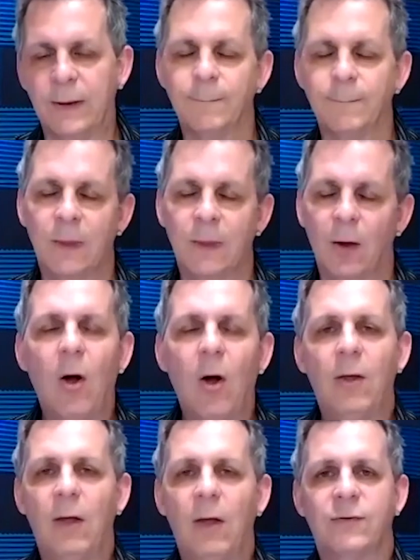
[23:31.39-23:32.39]
I mean,
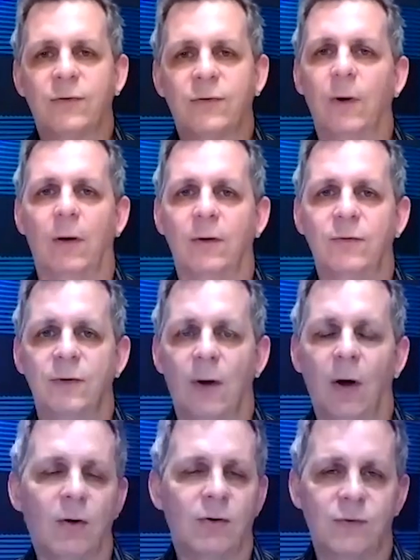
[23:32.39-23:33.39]
all us story
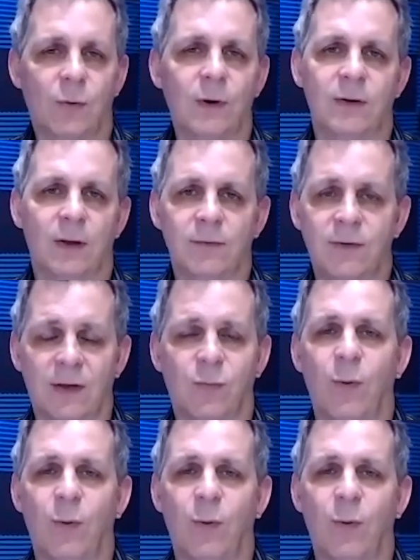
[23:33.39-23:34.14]
artists are storytellers.